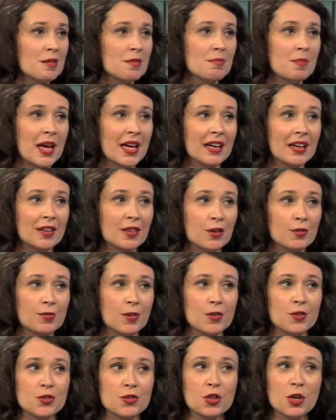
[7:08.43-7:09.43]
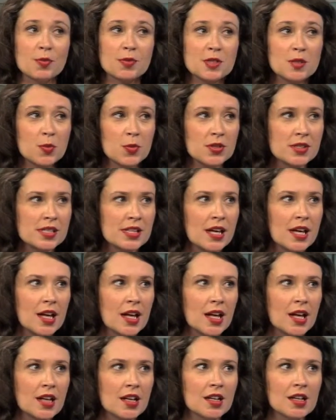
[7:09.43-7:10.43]
making their first trips to
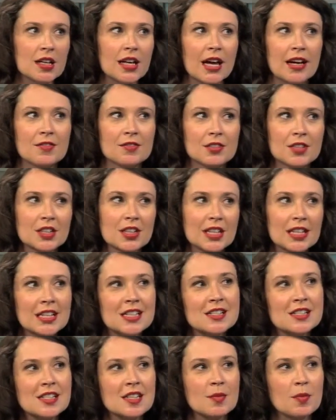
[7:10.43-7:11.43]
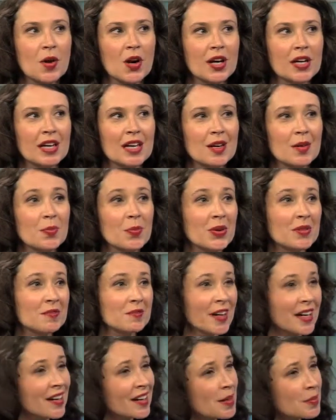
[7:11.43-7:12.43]
Brazil, kind of looking into the market, but
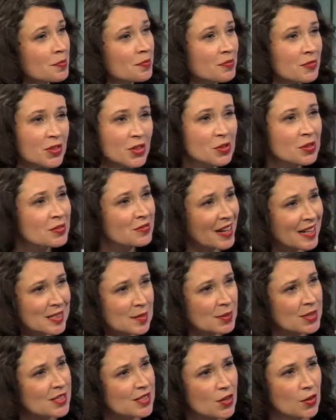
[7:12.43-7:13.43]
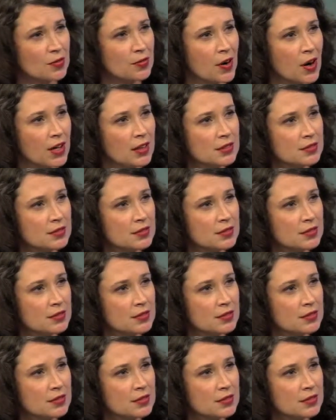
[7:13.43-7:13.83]
very few investments so far.